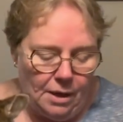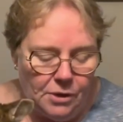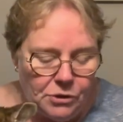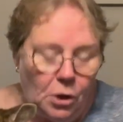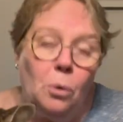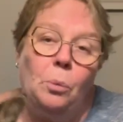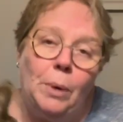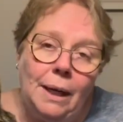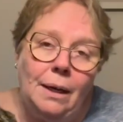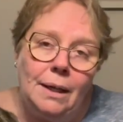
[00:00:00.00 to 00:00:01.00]
So
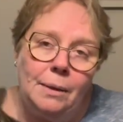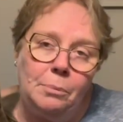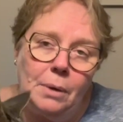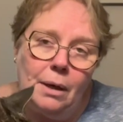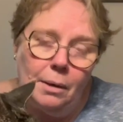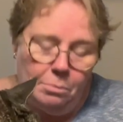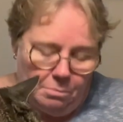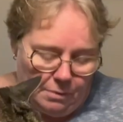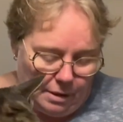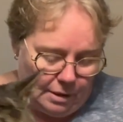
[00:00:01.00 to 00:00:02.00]
when I
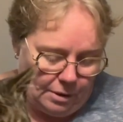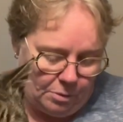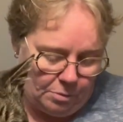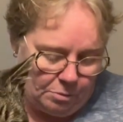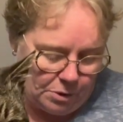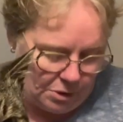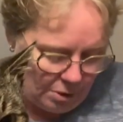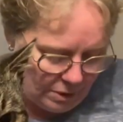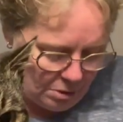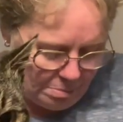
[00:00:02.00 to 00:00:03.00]
was
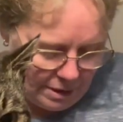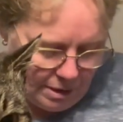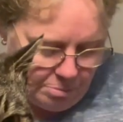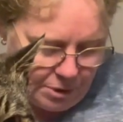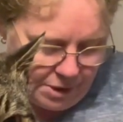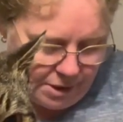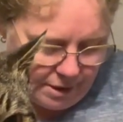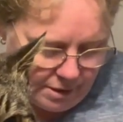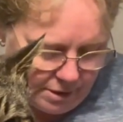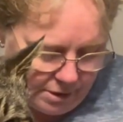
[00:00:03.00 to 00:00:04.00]
going to be
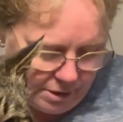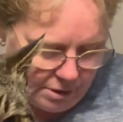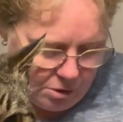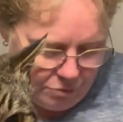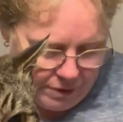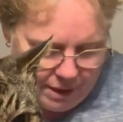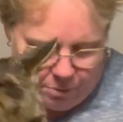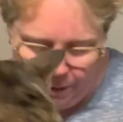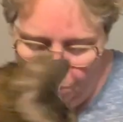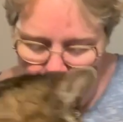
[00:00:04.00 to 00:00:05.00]
president of Inner
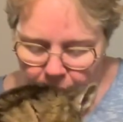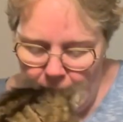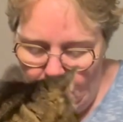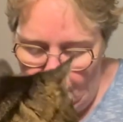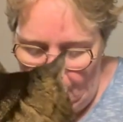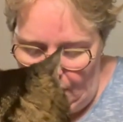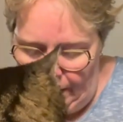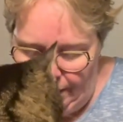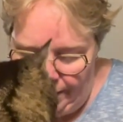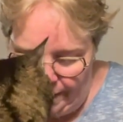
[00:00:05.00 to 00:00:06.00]
Wheel,
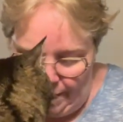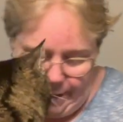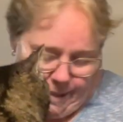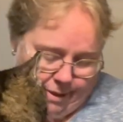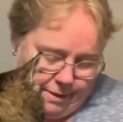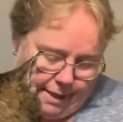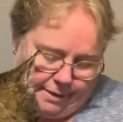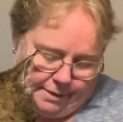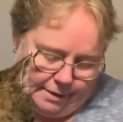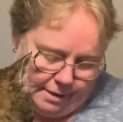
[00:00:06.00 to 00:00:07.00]
I decided
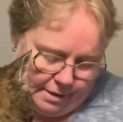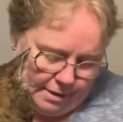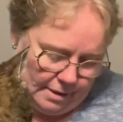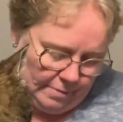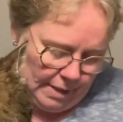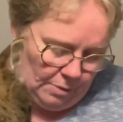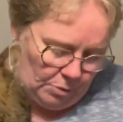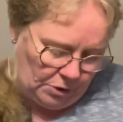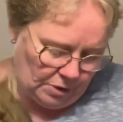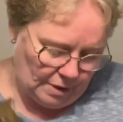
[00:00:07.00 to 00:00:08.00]
that it
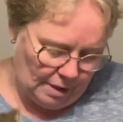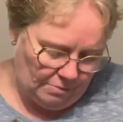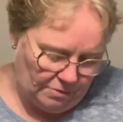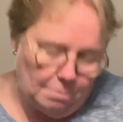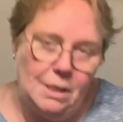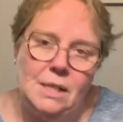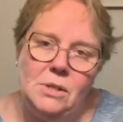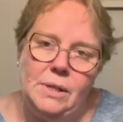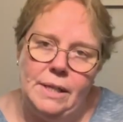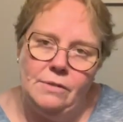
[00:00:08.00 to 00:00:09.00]
was time for me
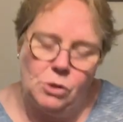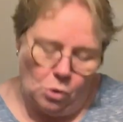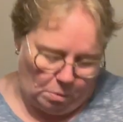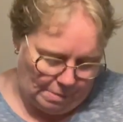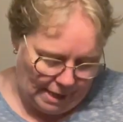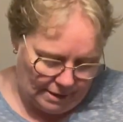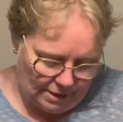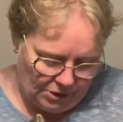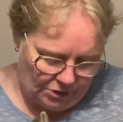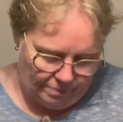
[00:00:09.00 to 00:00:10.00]
to leave sock
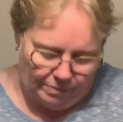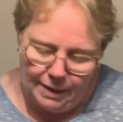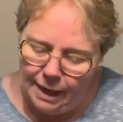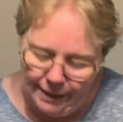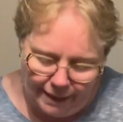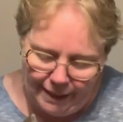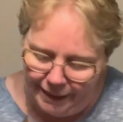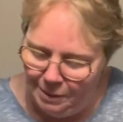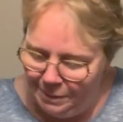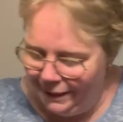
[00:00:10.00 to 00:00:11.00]
madness. Ja,
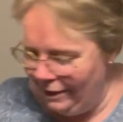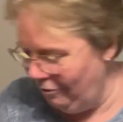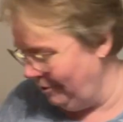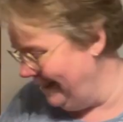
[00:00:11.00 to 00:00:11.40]
je bent lief.